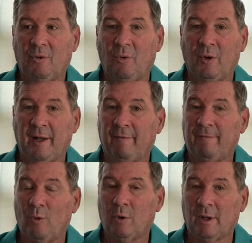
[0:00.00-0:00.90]
or an
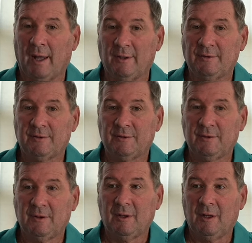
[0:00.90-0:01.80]
f4 lens.
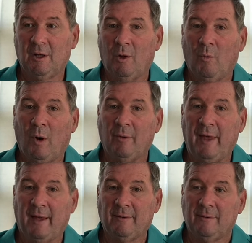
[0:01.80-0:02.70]
Well, with
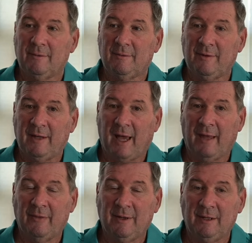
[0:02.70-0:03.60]
that,
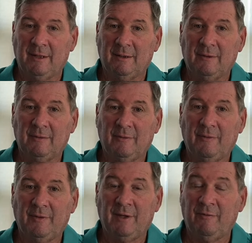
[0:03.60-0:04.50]
the
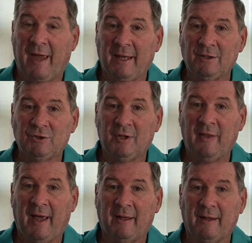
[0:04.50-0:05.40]
advantage to
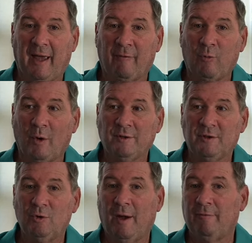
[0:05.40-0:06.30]
that
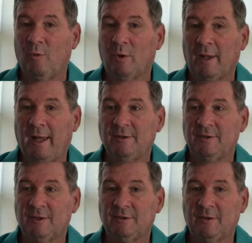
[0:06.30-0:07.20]
f1.2, f4 lens
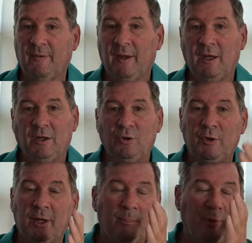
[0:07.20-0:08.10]
is you
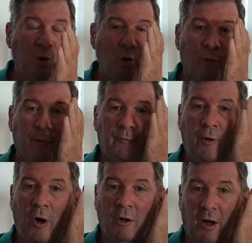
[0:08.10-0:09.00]
get a beautiful
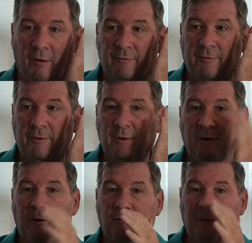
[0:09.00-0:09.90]
fall off
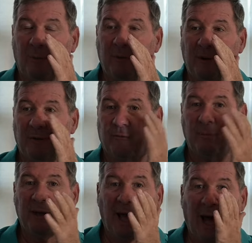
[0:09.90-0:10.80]
from
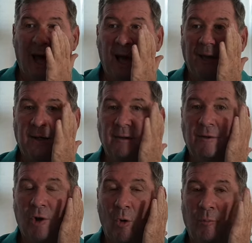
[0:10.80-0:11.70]
the eye
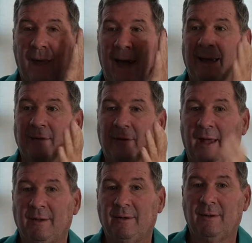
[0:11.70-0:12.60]
going back, and that